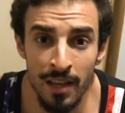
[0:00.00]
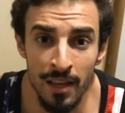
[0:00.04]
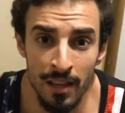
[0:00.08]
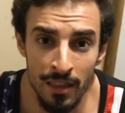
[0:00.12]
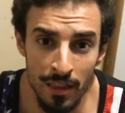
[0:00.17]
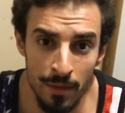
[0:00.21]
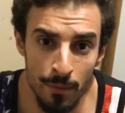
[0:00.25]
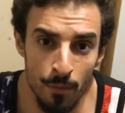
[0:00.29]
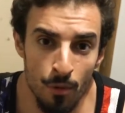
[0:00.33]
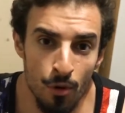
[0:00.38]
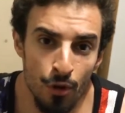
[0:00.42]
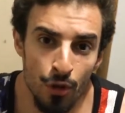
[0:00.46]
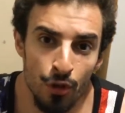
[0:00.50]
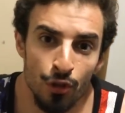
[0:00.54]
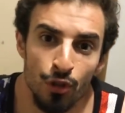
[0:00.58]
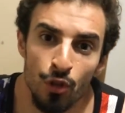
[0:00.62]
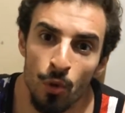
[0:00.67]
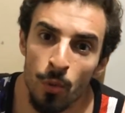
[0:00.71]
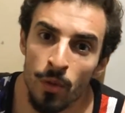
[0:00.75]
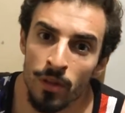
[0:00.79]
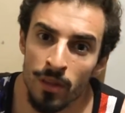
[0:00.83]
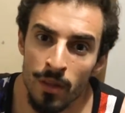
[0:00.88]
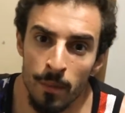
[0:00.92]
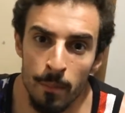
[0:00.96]
The more you
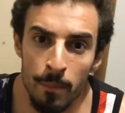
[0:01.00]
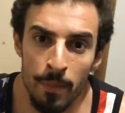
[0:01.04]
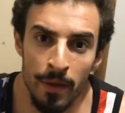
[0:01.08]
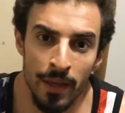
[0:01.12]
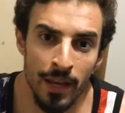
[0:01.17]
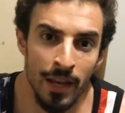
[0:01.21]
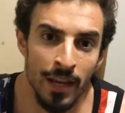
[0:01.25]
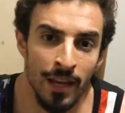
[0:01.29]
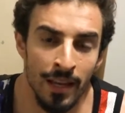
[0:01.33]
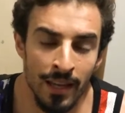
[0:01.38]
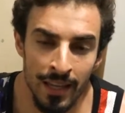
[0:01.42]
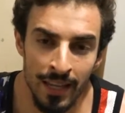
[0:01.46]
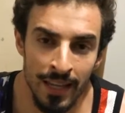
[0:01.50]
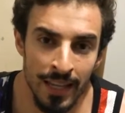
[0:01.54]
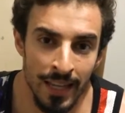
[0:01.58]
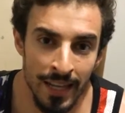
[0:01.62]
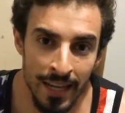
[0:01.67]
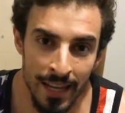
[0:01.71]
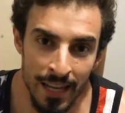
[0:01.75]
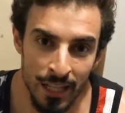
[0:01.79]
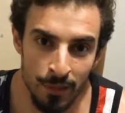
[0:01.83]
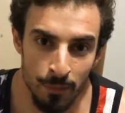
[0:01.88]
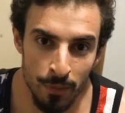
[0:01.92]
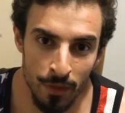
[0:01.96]
do it, the better it
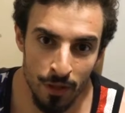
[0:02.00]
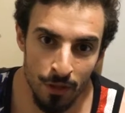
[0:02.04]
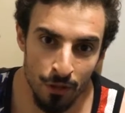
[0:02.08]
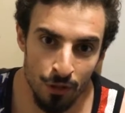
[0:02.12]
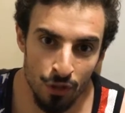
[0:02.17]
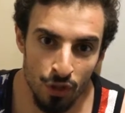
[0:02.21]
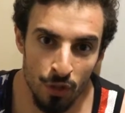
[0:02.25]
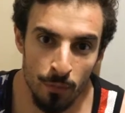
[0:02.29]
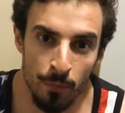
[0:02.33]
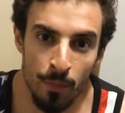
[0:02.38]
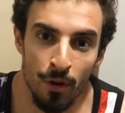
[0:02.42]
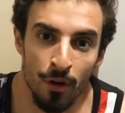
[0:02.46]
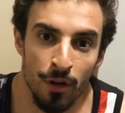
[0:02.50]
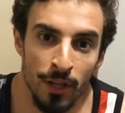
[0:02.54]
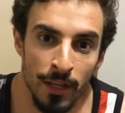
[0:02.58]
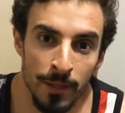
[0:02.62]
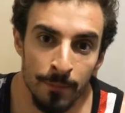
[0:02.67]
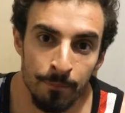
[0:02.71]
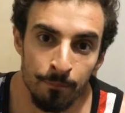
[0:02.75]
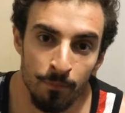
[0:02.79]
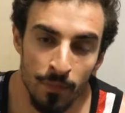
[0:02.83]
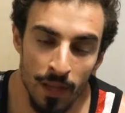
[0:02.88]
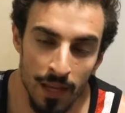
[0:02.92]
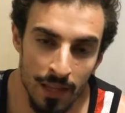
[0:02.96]
is, because your body
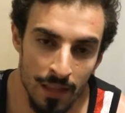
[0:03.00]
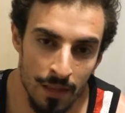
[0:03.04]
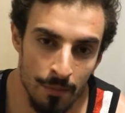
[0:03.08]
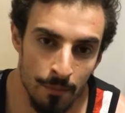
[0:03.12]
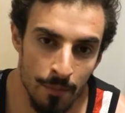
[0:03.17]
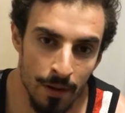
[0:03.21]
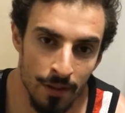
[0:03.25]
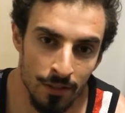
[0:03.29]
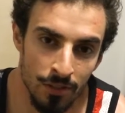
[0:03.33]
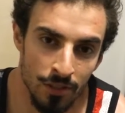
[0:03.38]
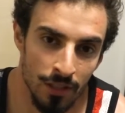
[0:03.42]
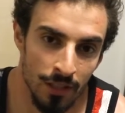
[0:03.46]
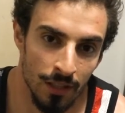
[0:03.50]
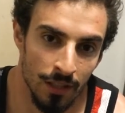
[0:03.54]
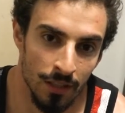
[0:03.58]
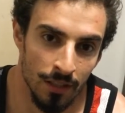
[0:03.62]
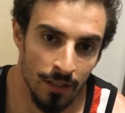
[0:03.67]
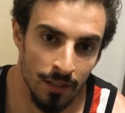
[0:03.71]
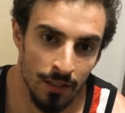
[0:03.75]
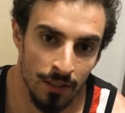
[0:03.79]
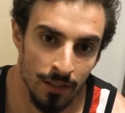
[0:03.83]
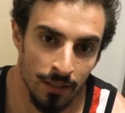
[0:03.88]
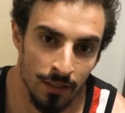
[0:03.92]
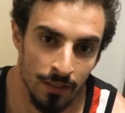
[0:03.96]
and the
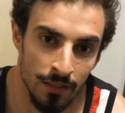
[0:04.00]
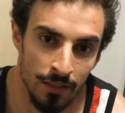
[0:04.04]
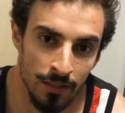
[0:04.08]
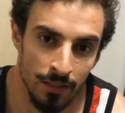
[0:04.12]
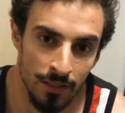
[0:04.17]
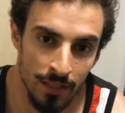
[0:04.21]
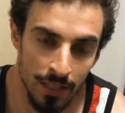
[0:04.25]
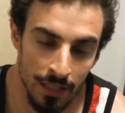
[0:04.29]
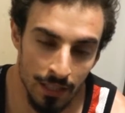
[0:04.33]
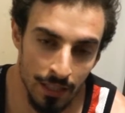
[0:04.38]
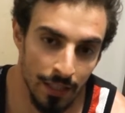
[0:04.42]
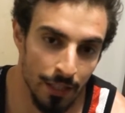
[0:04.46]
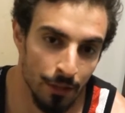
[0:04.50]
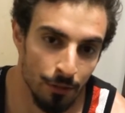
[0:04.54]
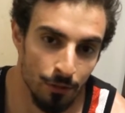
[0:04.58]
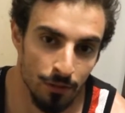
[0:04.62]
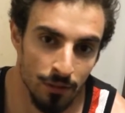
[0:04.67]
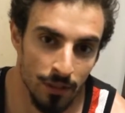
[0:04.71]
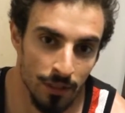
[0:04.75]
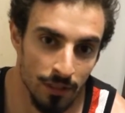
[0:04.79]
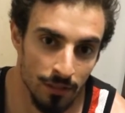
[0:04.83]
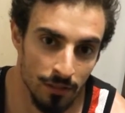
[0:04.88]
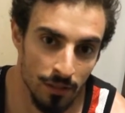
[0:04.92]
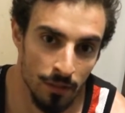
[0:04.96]
musculoskeletal
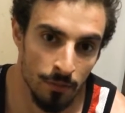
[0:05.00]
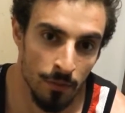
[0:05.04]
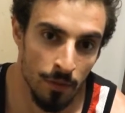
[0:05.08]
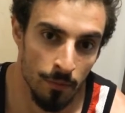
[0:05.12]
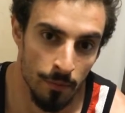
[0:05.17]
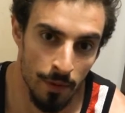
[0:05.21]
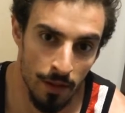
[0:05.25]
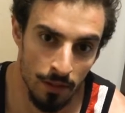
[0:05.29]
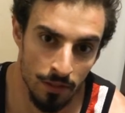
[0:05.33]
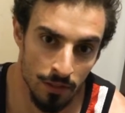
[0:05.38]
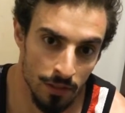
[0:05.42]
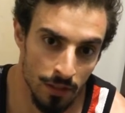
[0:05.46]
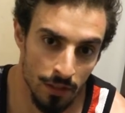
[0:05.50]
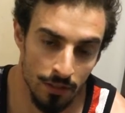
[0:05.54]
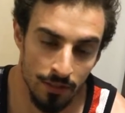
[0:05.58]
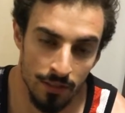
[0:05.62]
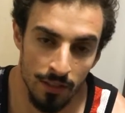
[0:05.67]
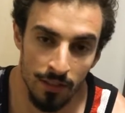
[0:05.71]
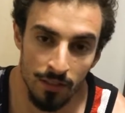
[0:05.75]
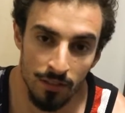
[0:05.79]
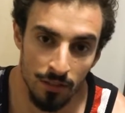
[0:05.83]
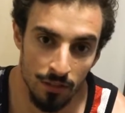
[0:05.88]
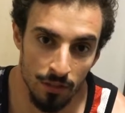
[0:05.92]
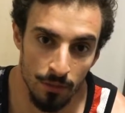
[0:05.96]
system, the muscular
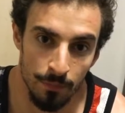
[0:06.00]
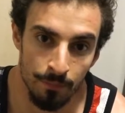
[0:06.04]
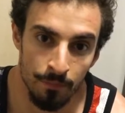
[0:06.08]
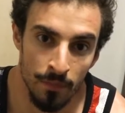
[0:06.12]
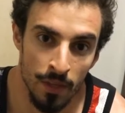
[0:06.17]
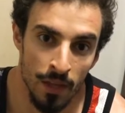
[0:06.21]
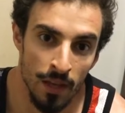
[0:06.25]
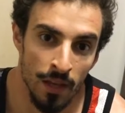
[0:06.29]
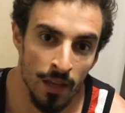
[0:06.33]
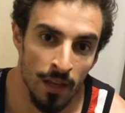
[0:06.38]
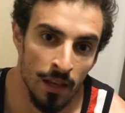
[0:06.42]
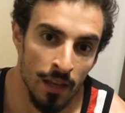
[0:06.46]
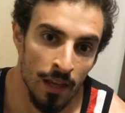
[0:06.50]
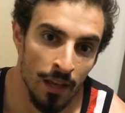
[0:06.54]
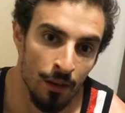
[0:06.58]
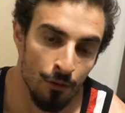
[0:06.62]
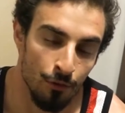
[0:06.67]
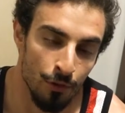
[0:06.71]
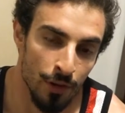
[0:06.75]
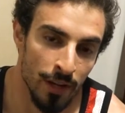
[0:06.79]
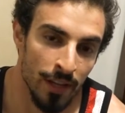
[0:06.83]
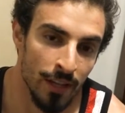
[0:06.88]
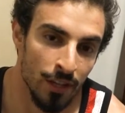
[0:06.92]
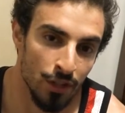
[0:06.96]
system,
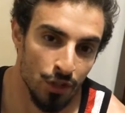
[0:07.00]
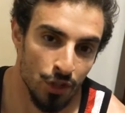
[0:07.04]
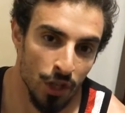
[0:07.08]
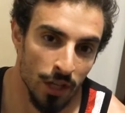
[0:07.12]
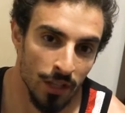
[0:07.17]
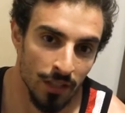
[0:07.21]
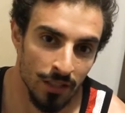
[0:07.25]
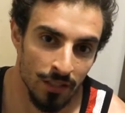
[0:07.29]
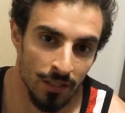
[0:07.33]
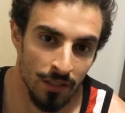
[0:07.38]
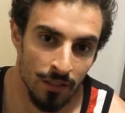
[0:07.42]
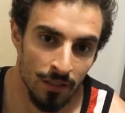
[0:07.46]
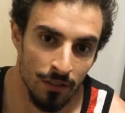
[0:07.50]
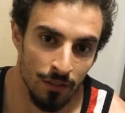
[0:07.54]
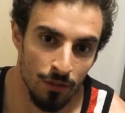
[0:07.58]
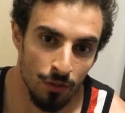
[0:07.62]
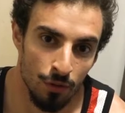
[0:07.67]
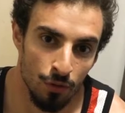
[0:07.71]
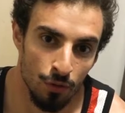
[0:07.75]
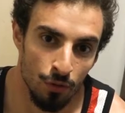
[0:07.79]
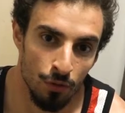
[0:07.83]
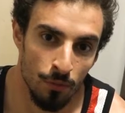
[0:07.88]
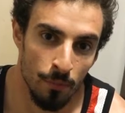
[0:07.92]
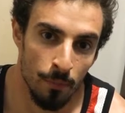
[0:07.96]
readjusts
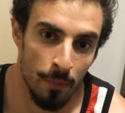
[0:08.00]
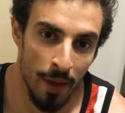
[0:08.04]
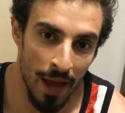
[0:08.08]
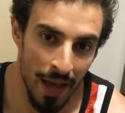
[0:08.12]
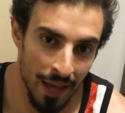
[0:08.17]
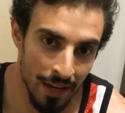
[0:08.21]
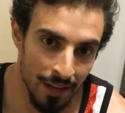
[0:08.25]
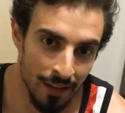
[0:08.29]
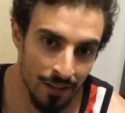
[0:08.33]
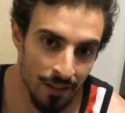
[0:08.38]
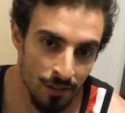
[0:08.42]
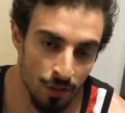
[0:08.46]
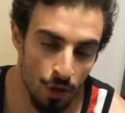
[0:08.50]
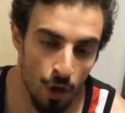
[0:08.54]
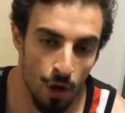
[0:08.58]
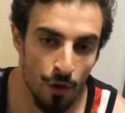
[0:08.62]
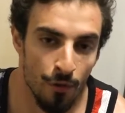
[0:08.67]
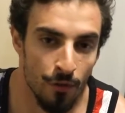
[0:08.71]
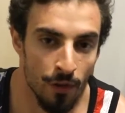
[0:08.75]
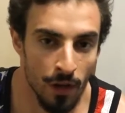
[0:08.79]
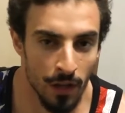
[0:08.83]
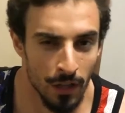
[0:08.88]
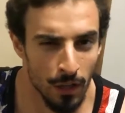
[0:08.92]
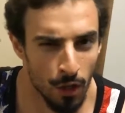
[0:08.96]
to patterns
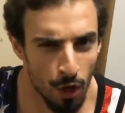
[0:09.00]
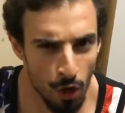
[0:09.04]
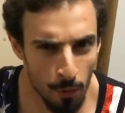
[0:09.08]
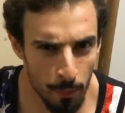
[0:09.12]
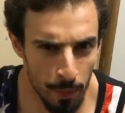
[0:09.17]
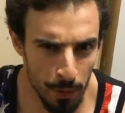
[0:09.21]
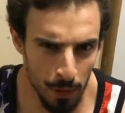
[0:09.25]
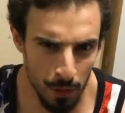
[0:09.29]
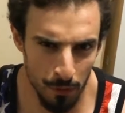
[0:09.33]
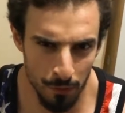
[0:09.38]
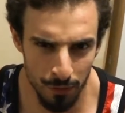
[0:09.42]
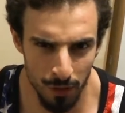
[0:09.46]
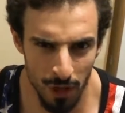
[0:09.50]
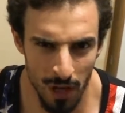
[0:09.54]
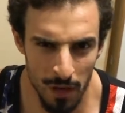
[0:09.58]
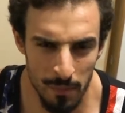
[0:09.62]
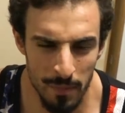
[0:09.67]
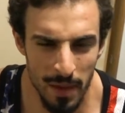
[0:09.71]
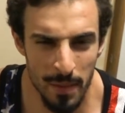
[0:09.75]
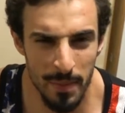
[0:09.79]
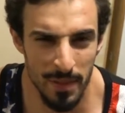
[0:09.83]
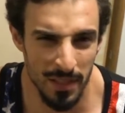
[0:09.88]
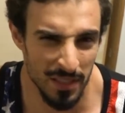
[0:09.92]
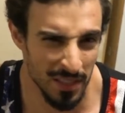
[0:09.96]
over a long period of time,
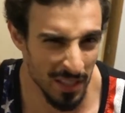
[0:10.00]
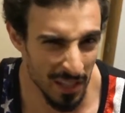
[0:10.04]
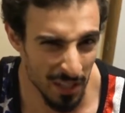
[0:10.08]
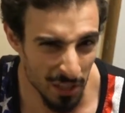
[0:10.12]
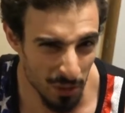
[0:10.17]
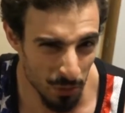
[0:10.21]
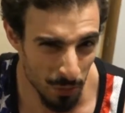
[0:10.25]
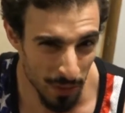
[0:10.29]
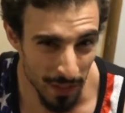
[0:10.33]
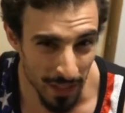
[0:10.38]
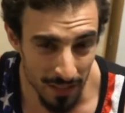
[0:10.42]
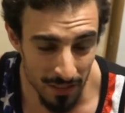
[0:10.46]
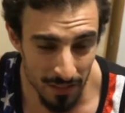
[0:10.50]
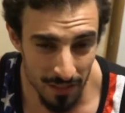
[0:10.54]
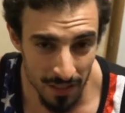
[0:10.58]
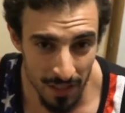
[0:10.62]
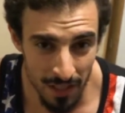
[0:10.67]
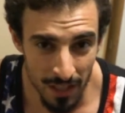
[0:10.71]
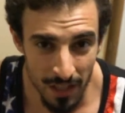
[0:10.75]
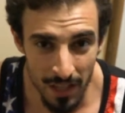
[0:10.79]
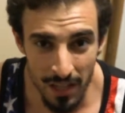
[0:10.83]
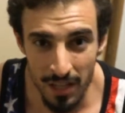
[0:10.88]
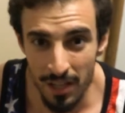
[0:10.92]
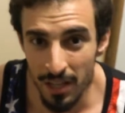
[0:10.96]
maybe 6 weeks.
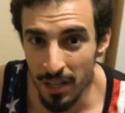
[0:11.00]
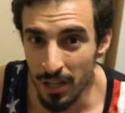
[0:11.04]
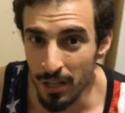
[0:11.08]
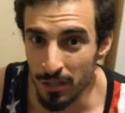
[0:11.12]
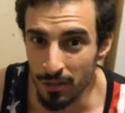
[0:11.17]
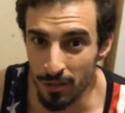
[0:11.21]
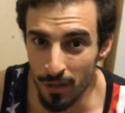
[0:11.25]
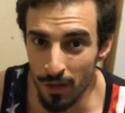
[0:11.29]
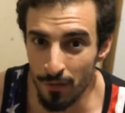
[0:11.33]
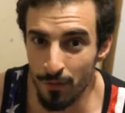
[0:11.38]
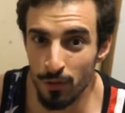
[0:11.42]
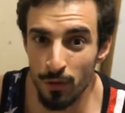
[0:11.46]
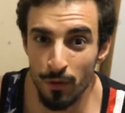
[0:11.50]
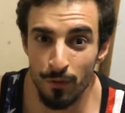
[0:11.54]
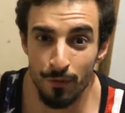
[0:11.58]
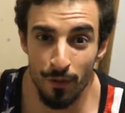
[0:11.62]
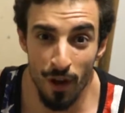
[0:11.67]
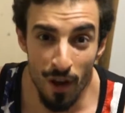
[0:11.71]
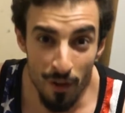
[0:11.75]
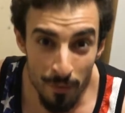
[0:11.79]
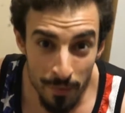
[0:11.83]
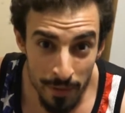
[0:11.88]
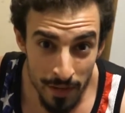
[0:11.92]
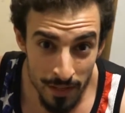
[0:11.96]
So if you do
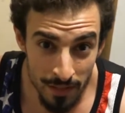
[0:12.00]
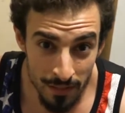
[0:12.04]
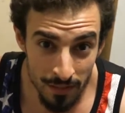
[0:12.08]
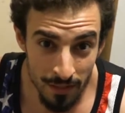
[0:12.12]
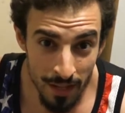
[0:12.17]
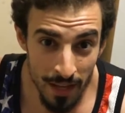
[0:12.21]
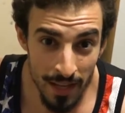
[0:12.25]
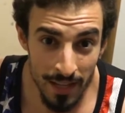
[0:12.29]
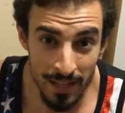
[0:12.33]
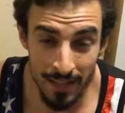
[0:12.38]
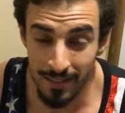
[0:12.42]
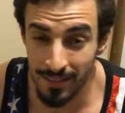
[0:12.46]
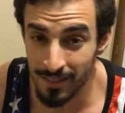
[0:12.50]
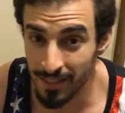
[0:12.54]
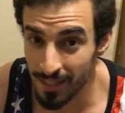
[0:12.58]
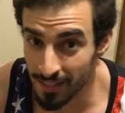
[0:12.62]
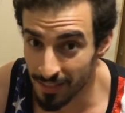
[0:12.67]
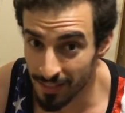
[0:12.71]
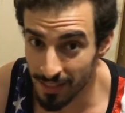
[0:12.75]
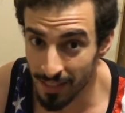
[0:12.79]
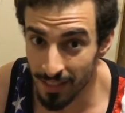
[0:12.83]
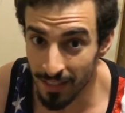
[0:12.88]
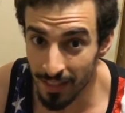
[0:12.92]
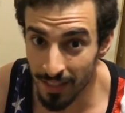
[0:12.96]
5 minutes a day
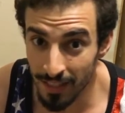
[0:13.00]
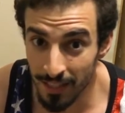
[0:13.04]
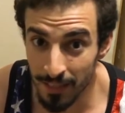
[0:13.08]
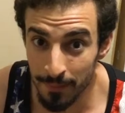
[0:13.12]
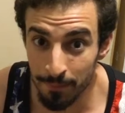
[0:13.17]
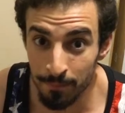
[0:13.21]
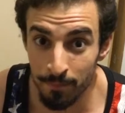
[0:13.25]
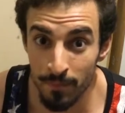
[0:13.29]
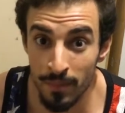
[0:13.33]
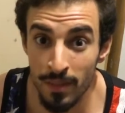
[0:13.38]
consistently